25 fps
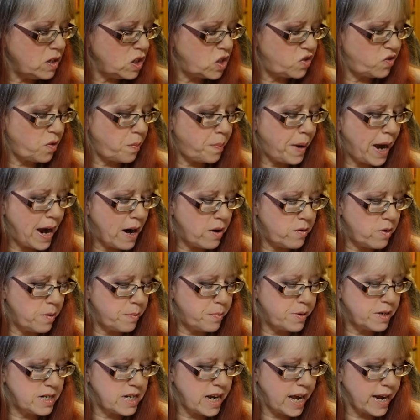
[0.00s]
for power and
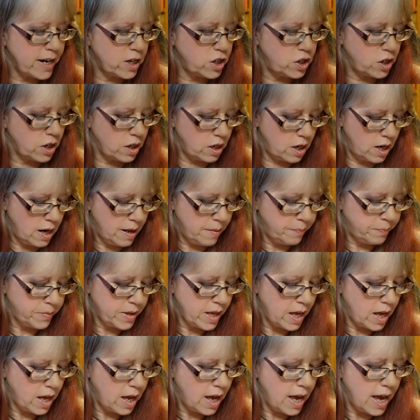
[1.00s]
protection,
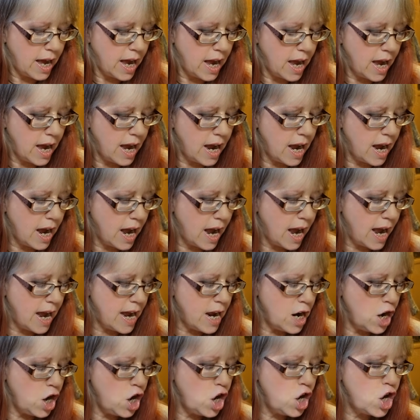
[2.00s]

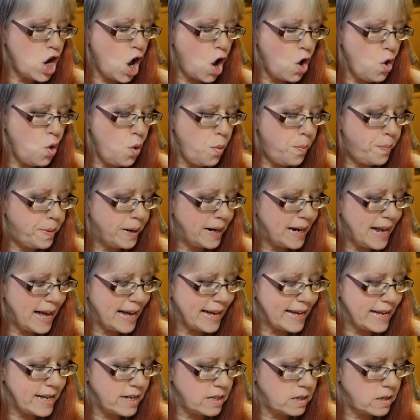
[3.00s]
in no
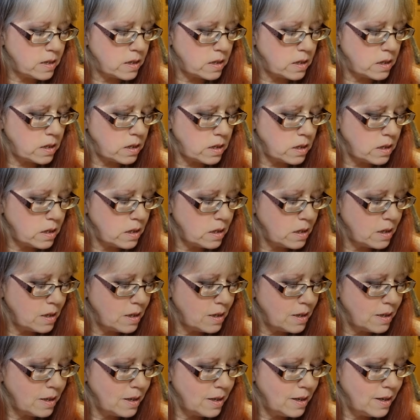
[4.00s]
place
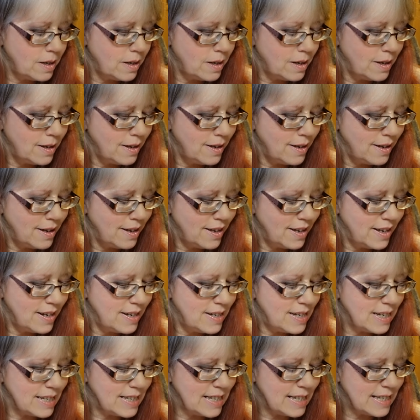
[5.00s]

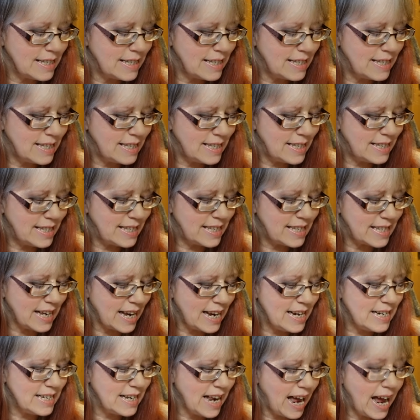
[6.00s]
does it
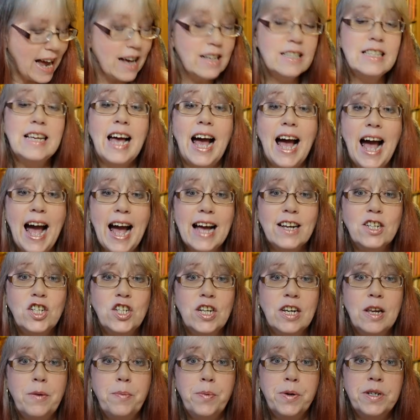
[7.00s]
say how to
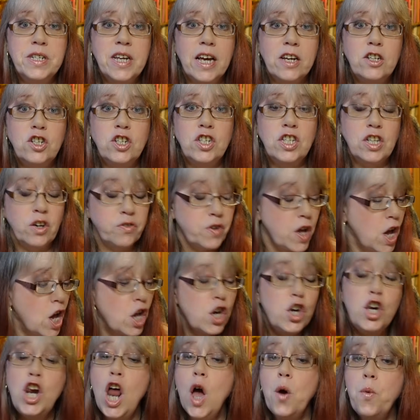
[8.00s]
actually protect
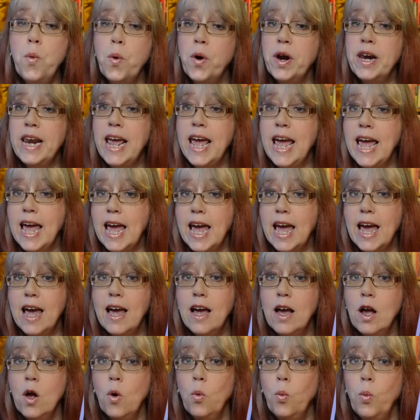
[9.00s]
yourself. Nowhere in here
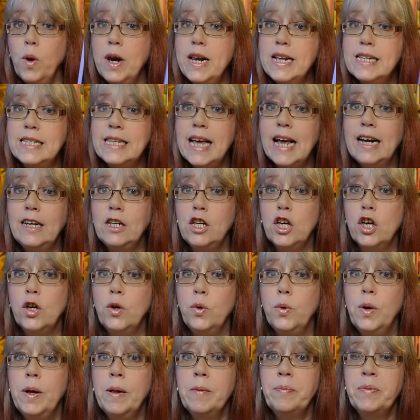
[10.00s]
will it tell
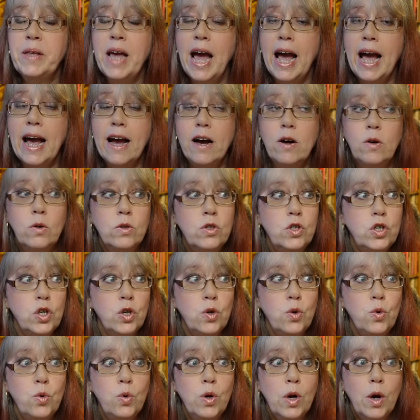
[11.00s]
you how
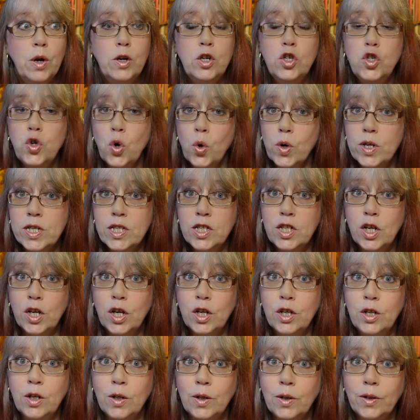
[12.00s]
to draw a
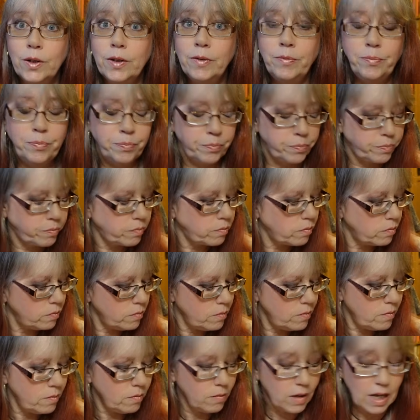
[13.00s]
circle,
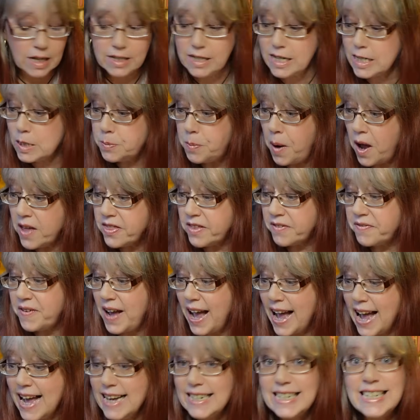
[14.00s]
despite the
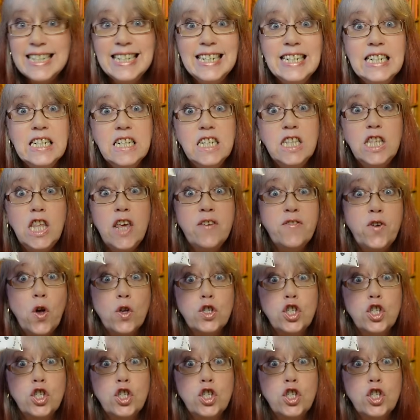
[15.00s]
fact you've got